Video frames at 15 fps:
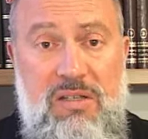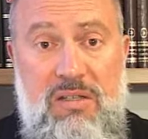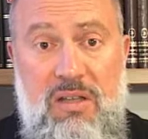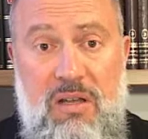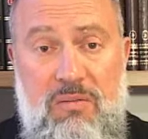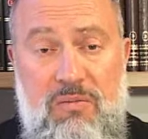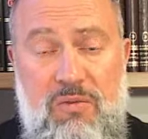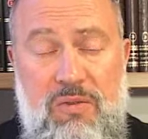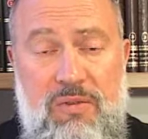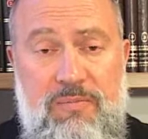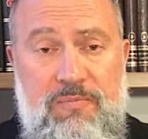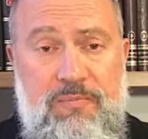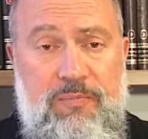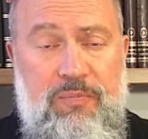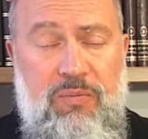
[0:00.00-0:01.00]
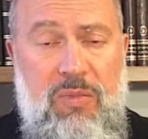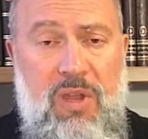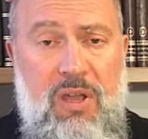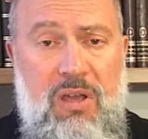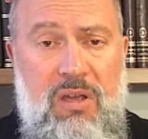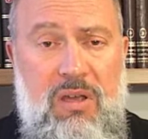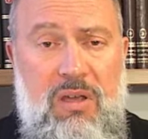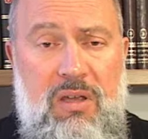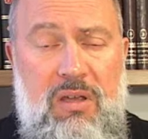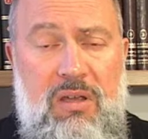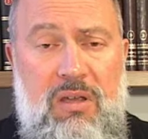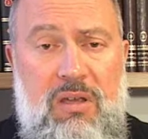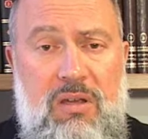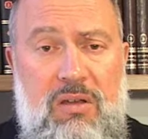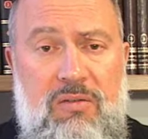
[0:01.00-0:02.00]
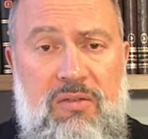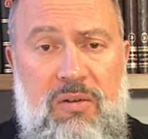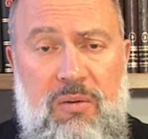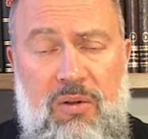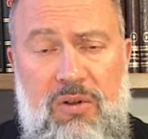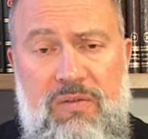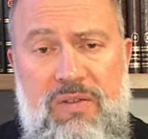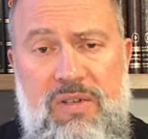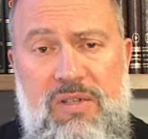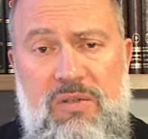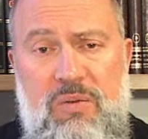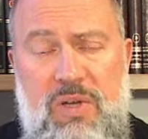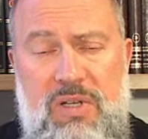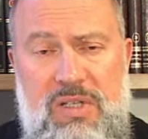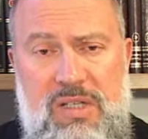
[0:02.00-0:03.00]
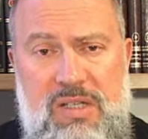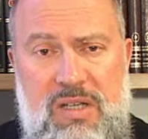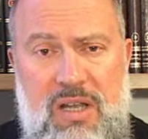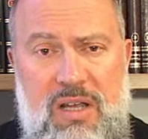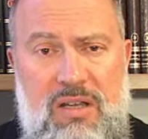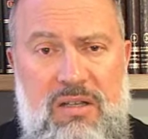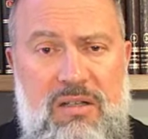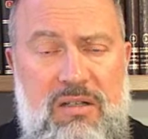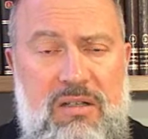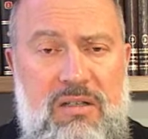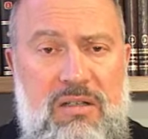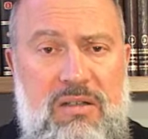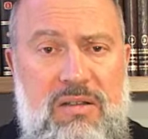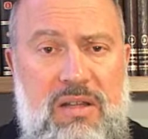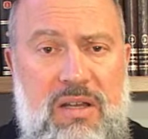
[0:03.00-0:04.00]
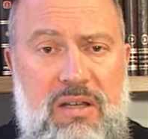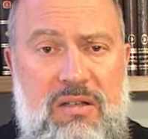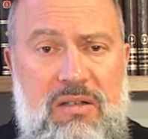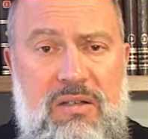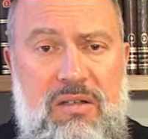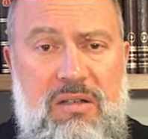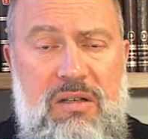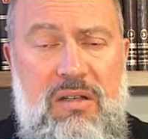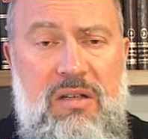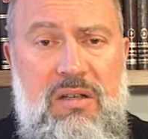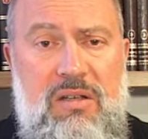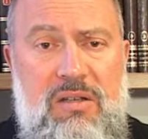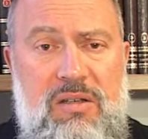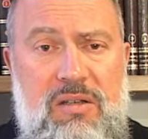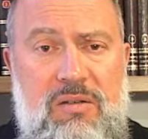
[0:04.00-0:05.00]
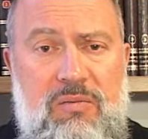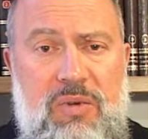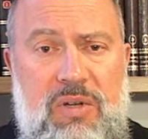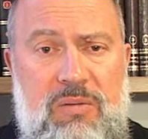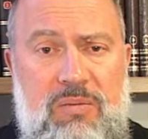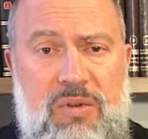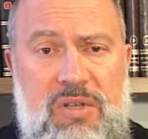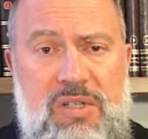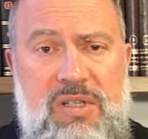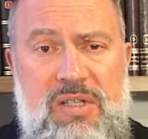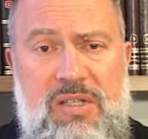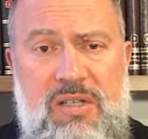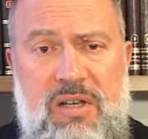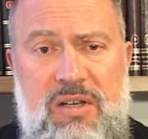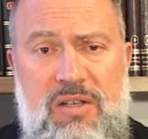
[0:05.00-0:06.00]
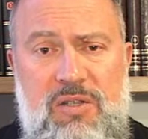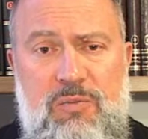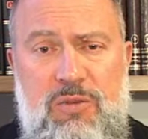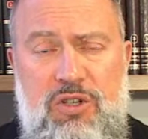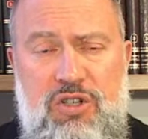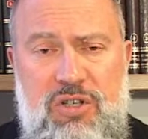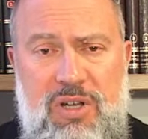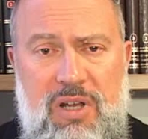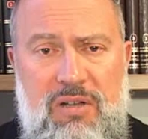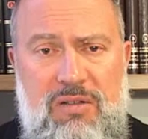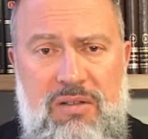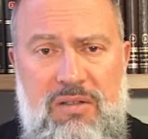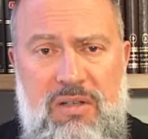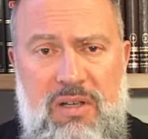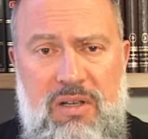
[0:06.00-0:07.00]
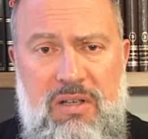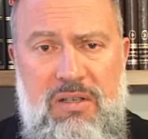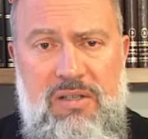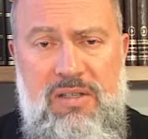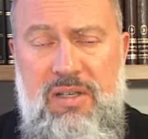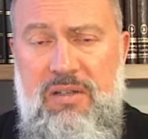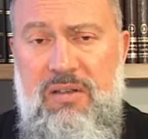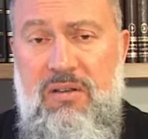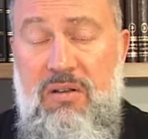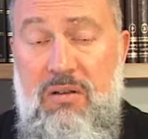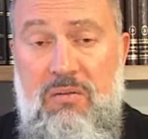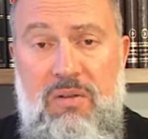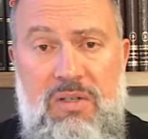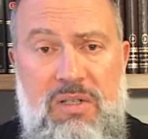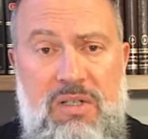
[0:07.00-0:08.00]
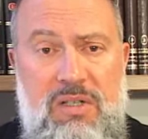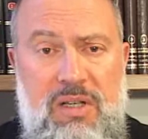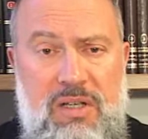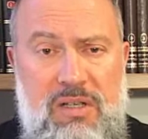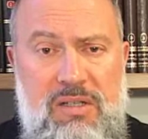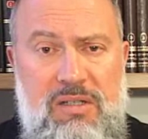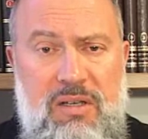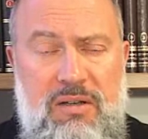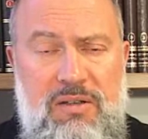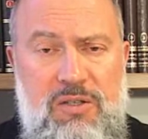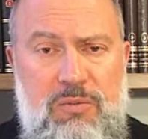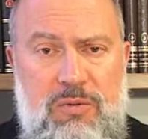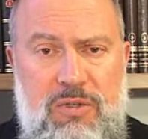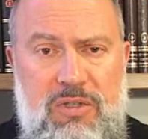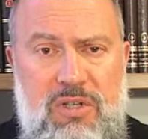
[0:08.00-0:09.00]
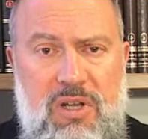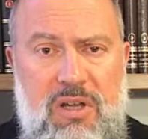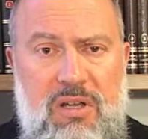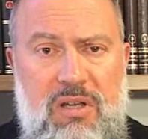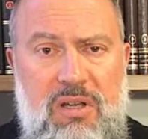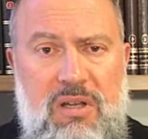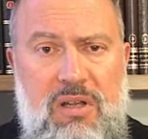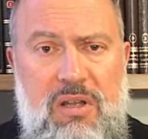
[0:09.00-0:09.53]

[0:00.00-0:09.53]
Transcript: as Talmud. From all of this, we understand that when a person studies Mishnah today, seeing that no one today studies Mishnah